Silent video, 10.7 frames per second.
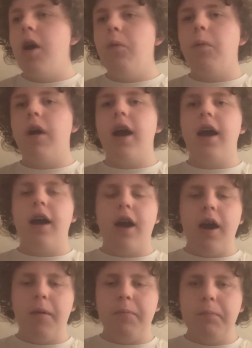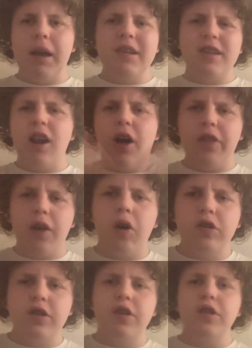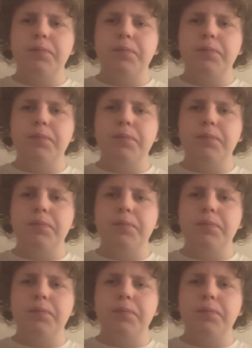where basically like the Oscars,